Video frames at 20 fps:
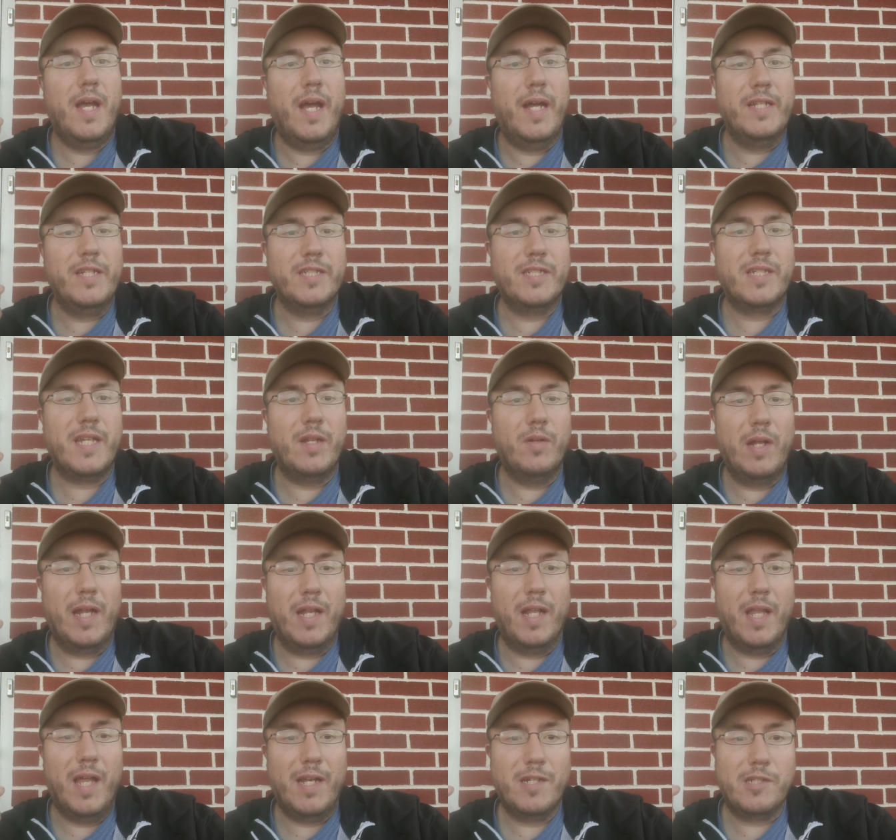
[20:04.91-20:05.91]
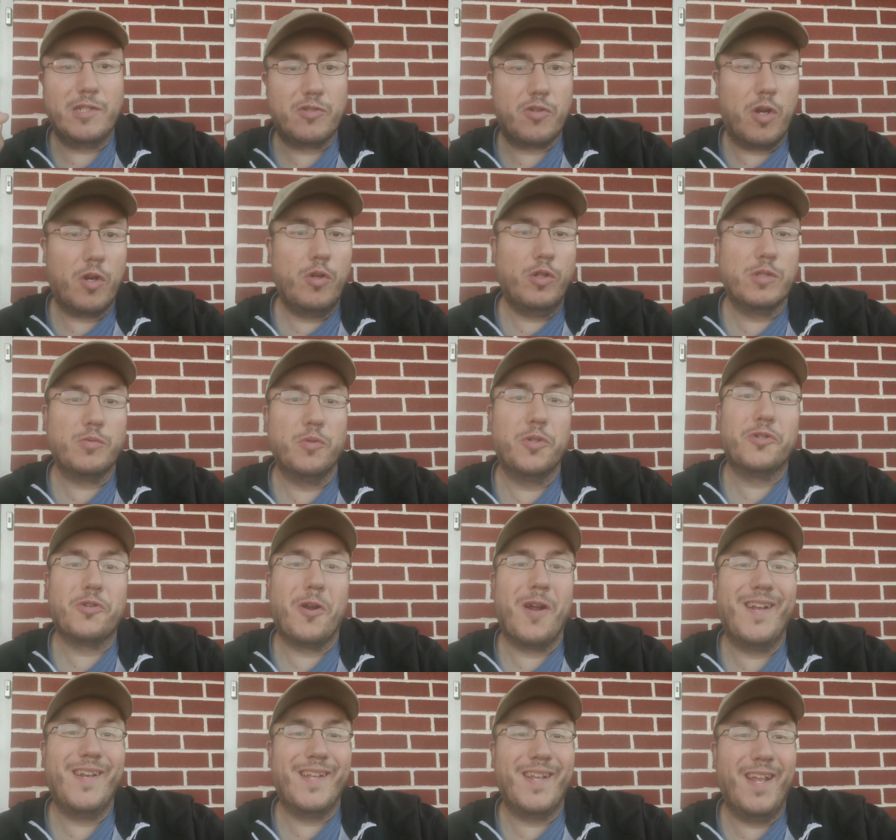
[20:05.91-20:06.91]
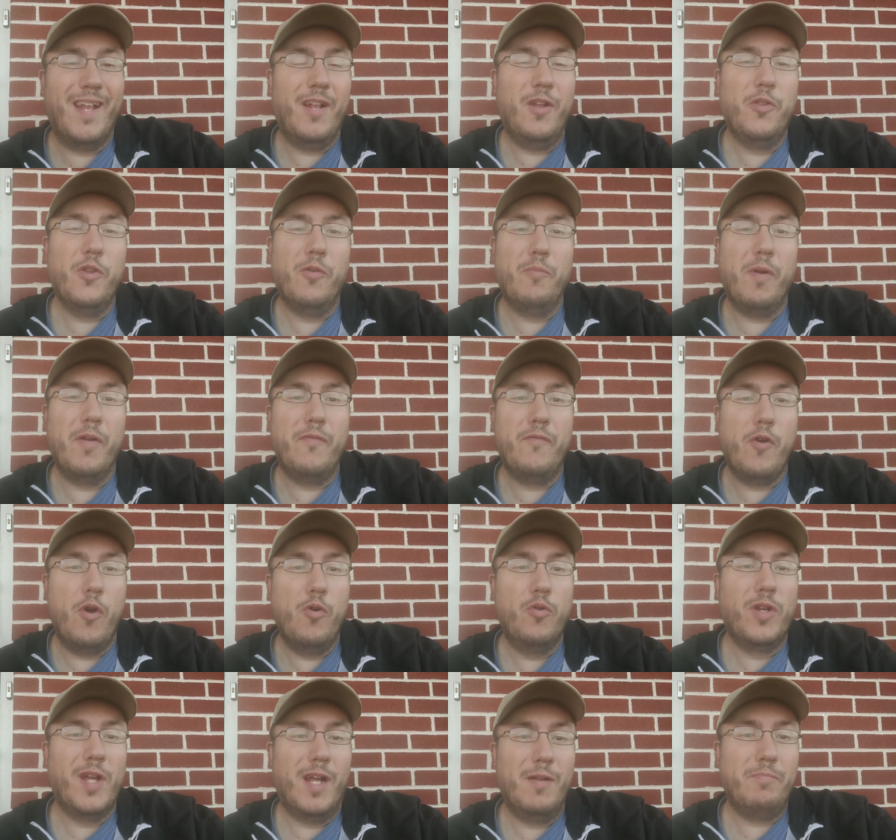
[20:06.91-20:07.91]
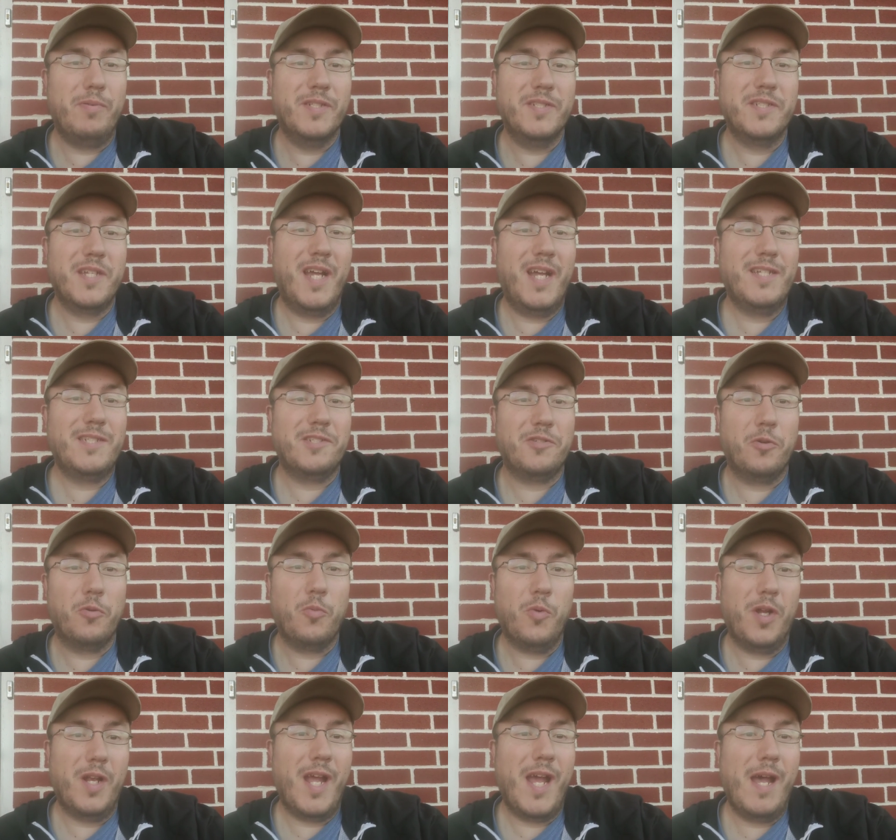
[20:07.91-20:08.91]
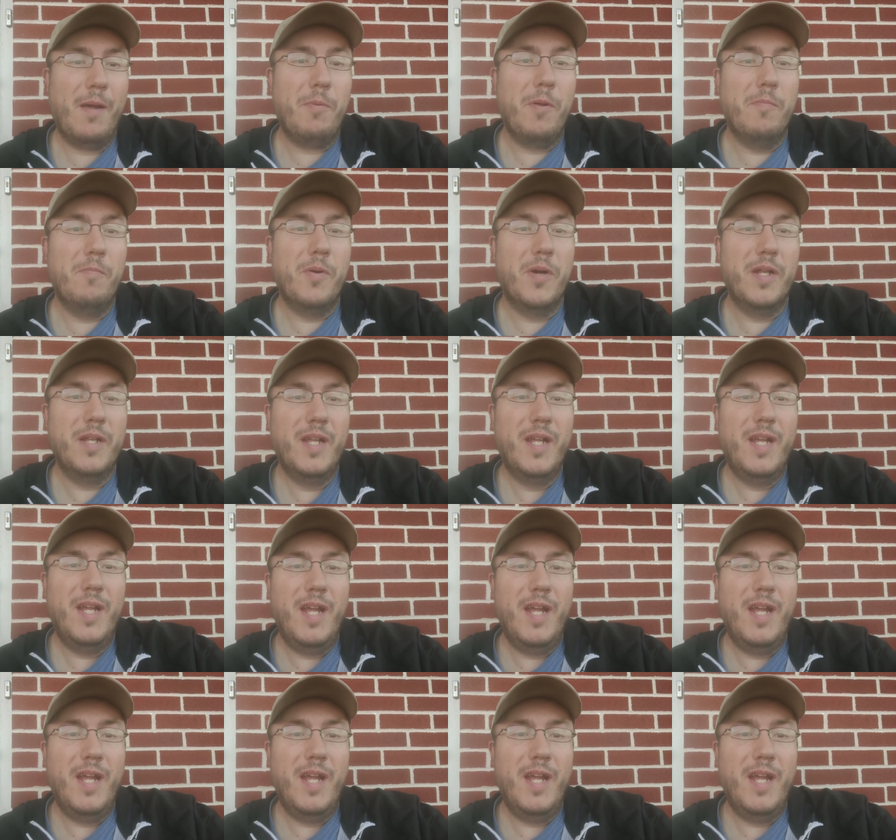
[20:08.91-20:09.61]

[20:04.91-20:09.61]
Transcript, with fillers: I just had a lot of struggles with trying to get, although my phone got possessed or what happened, but